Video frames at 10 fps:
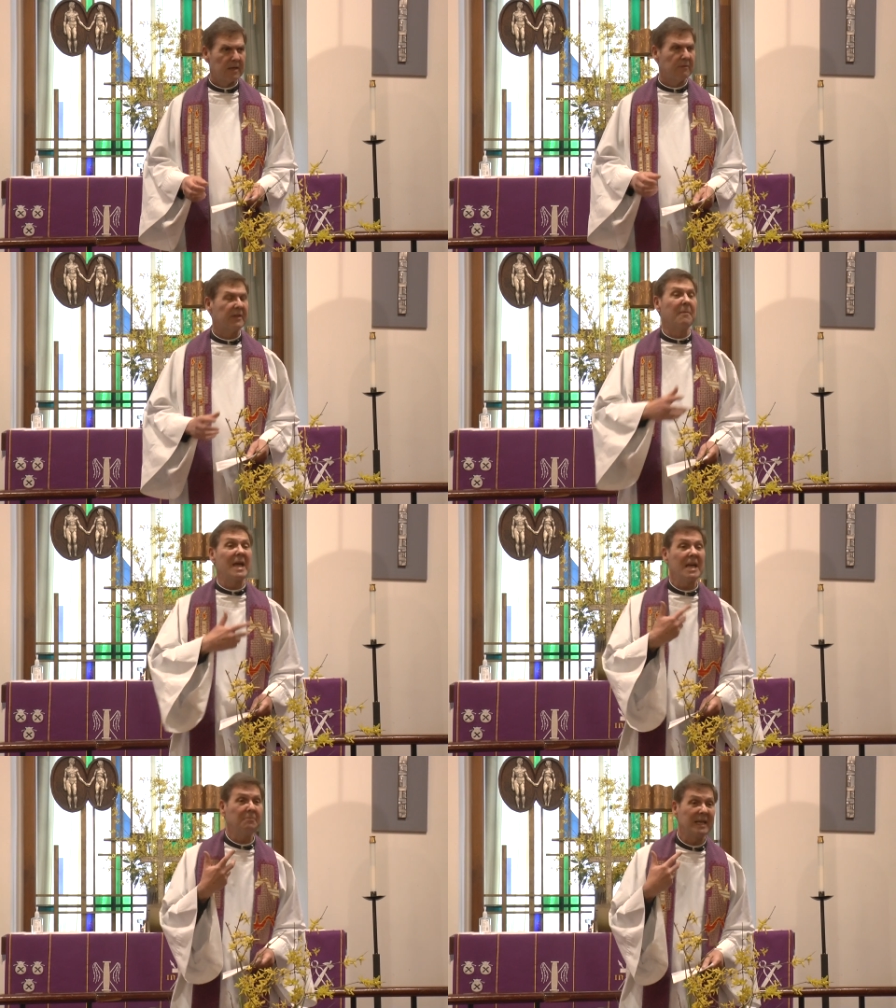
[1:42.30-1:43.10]
Well, the
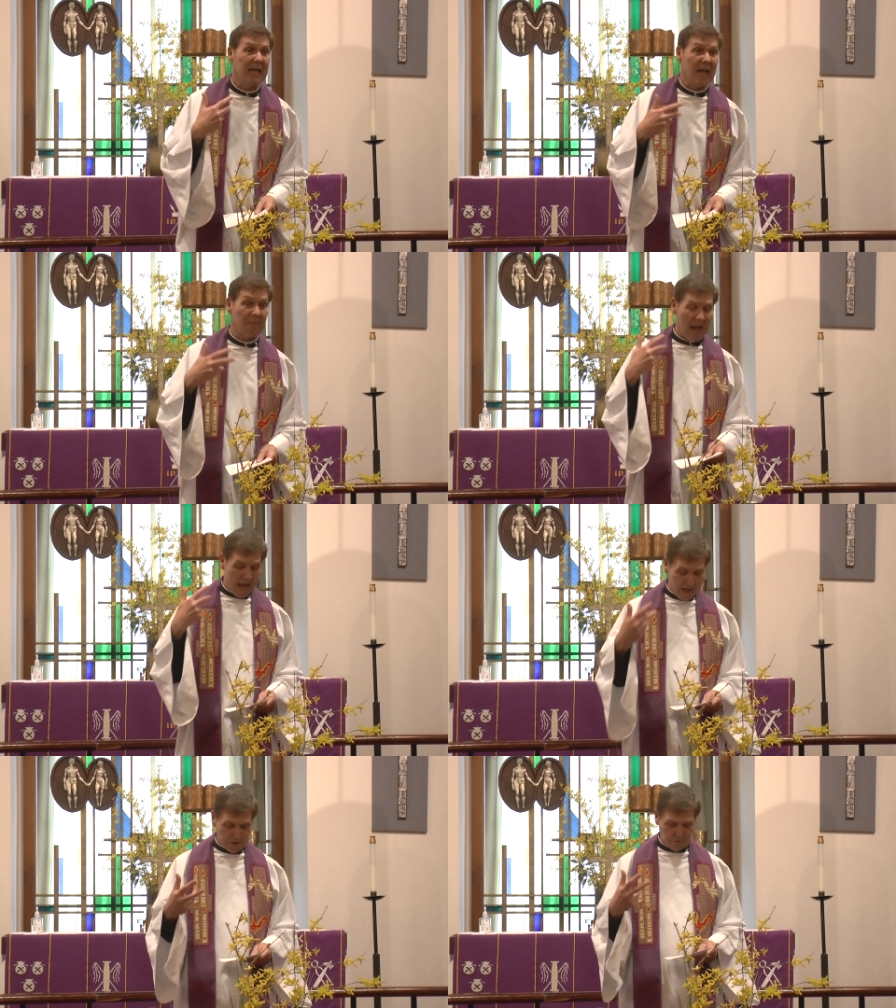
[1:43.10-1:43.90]
man became
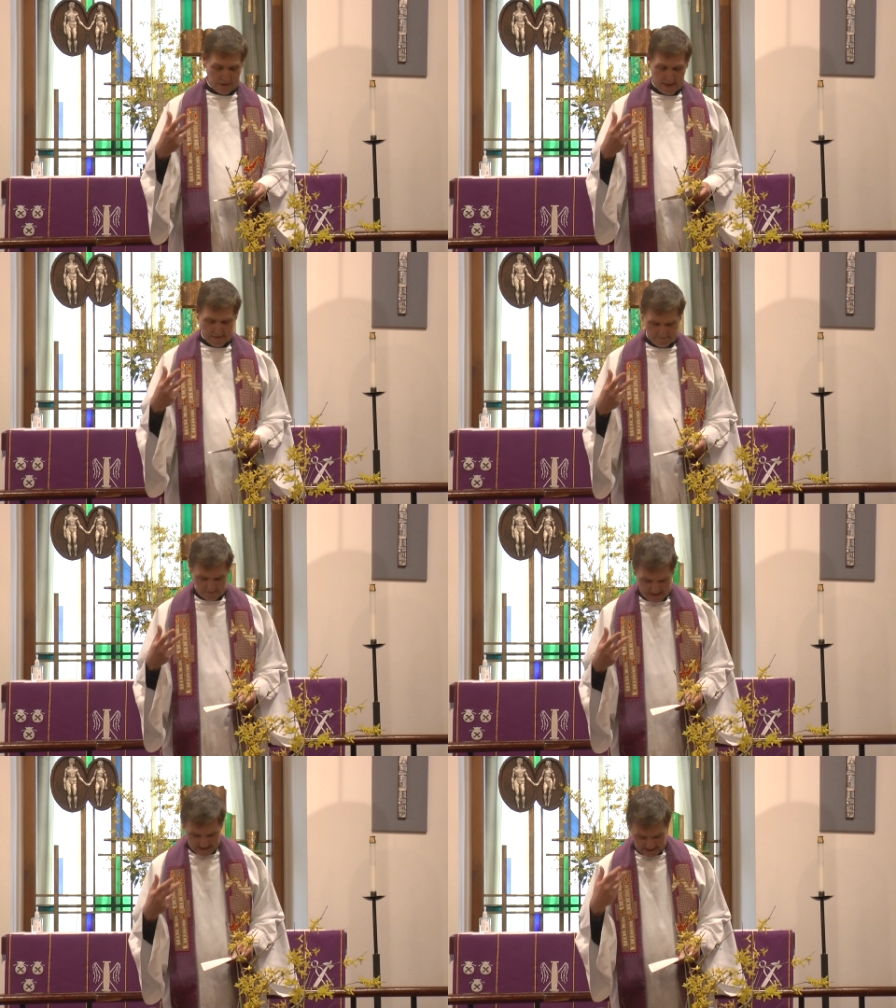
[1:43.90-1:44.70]
angry
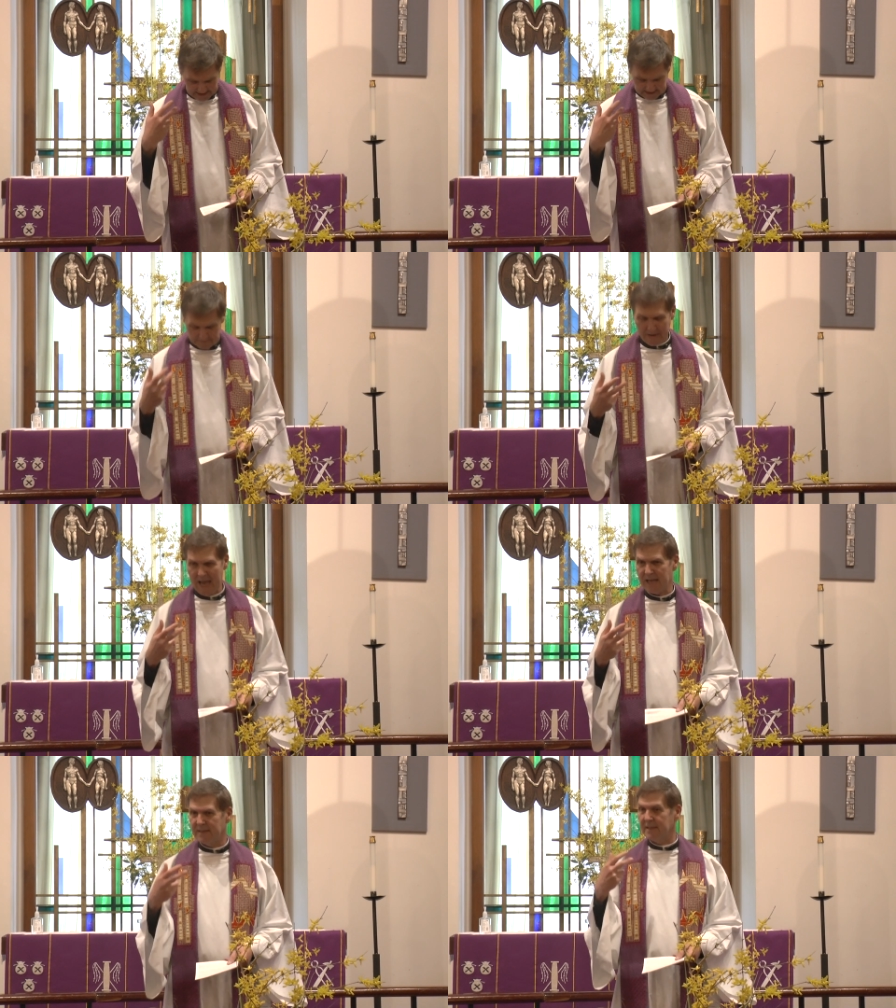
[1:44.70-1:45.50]
and he
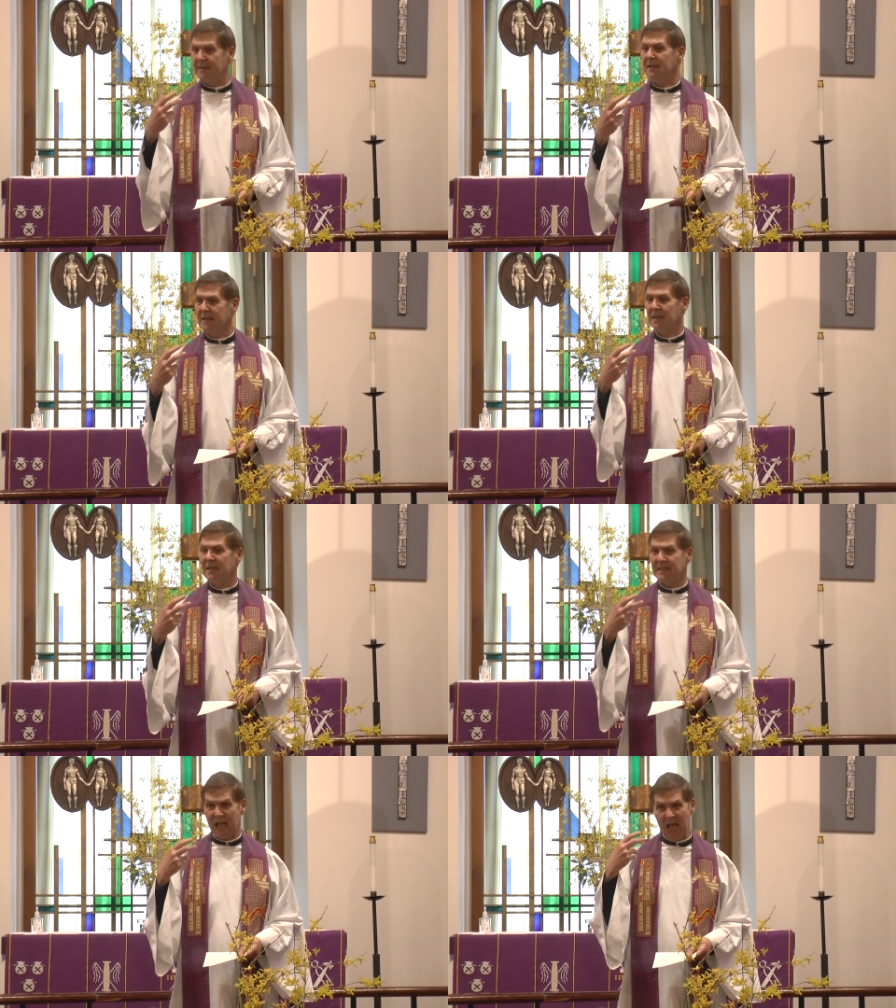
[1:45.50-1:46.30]
demanded
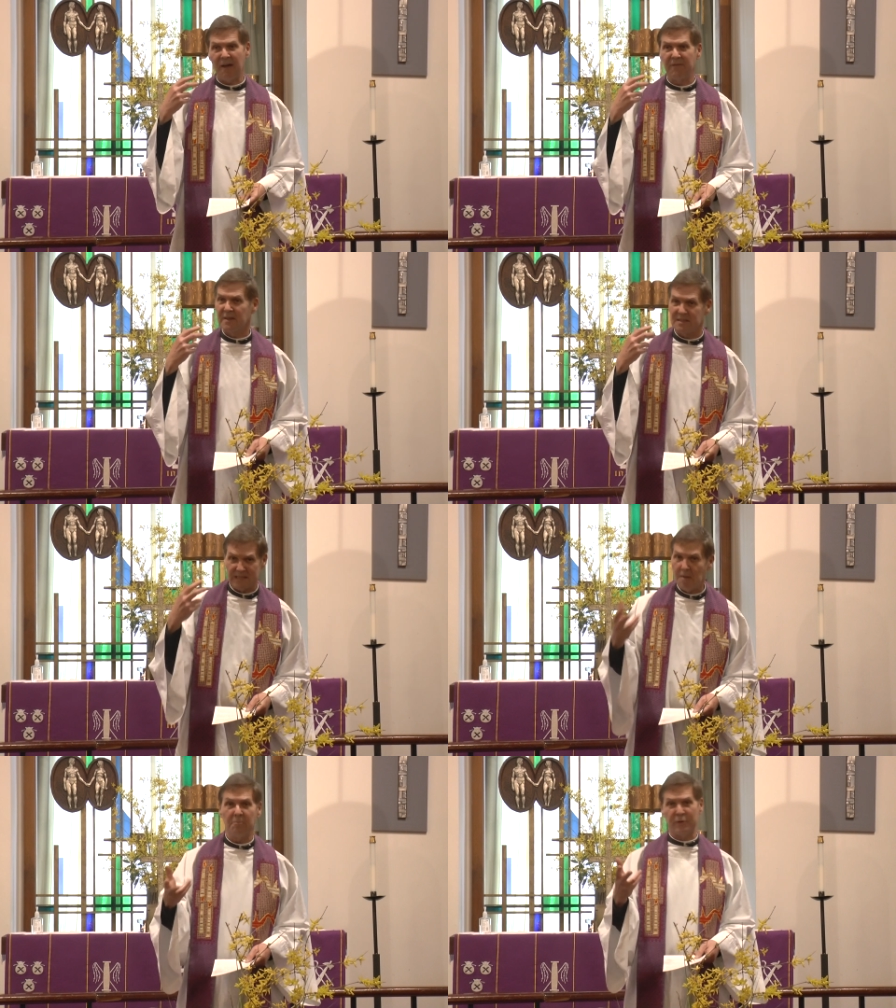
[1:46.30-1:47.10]
to have
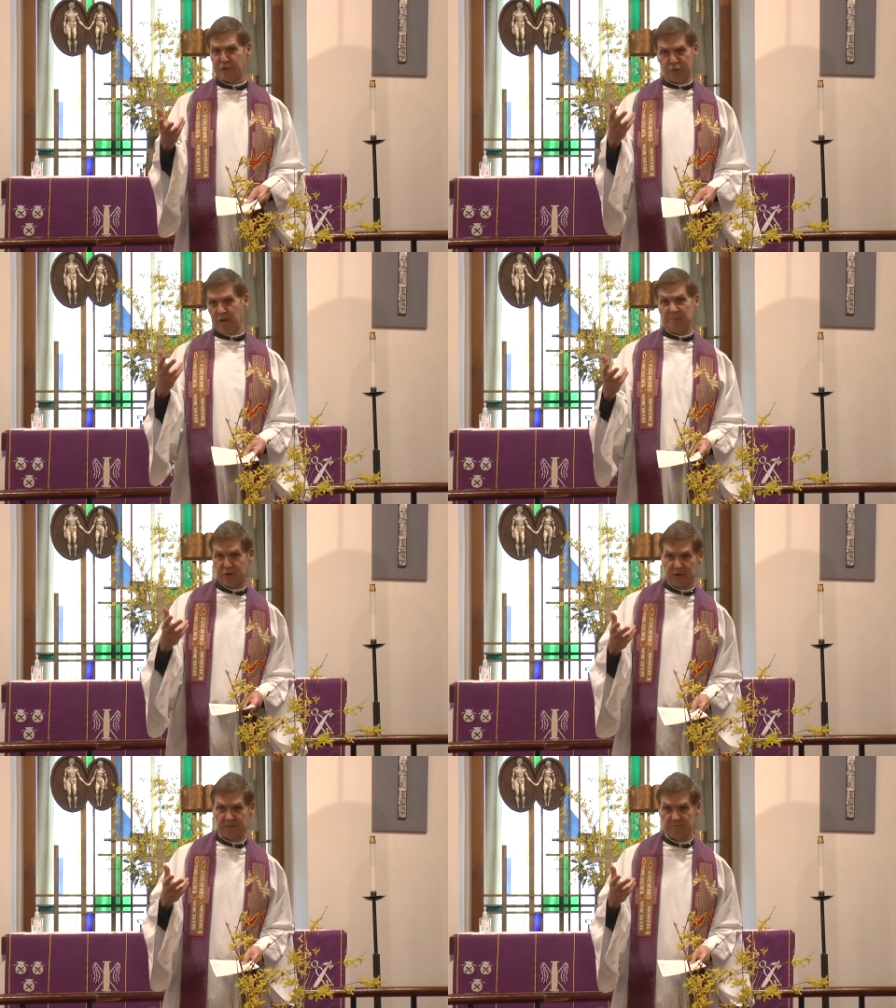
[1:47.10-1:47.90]
some
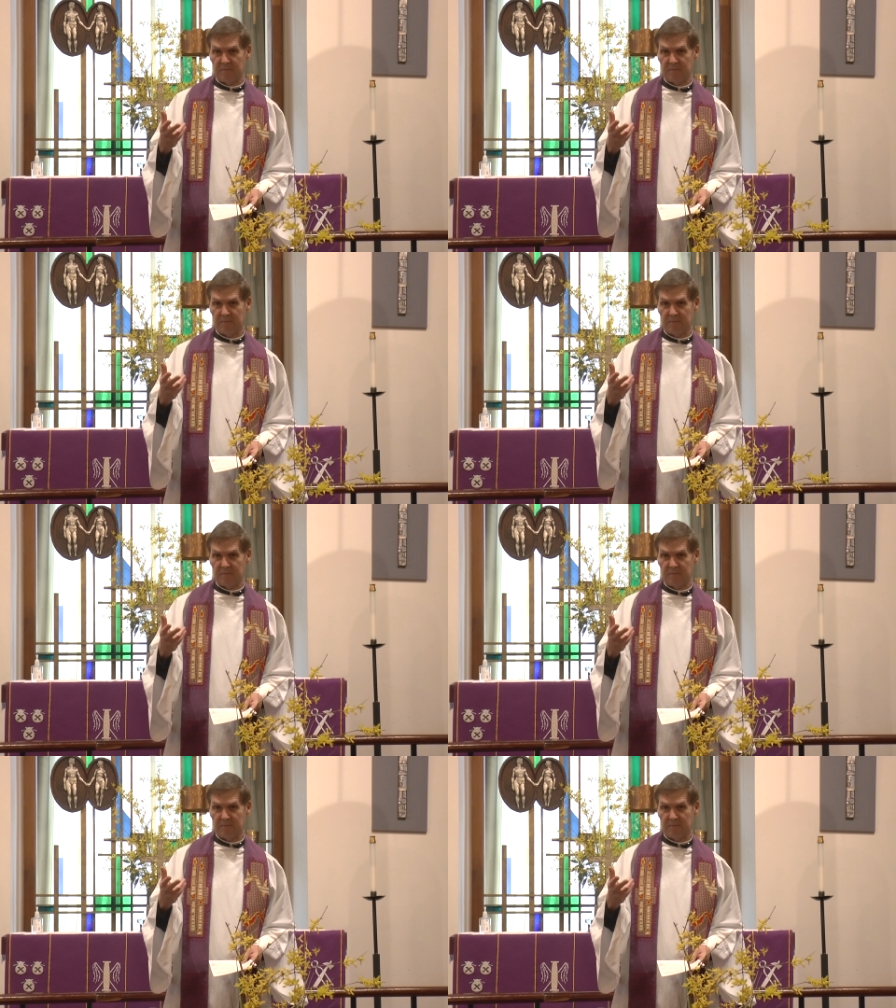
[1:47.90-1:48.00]
prescription.